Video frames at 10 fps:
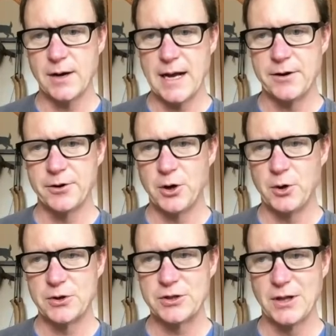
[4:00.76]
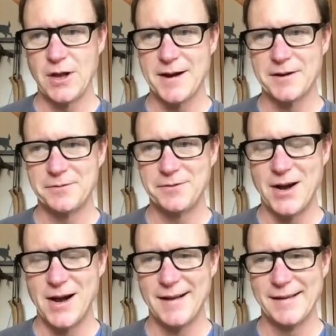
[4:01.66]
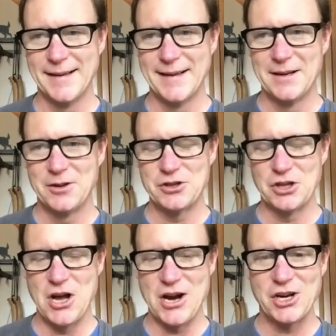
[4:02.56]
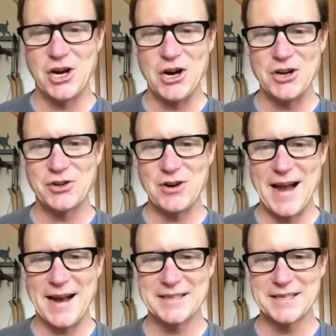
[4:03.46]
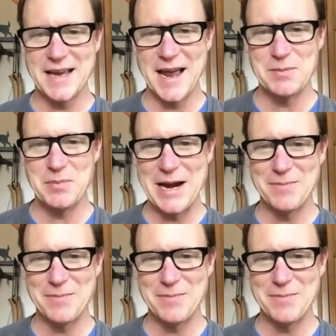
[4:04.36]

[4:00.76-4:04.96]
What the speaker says: I don't know. There's a lot of contracts and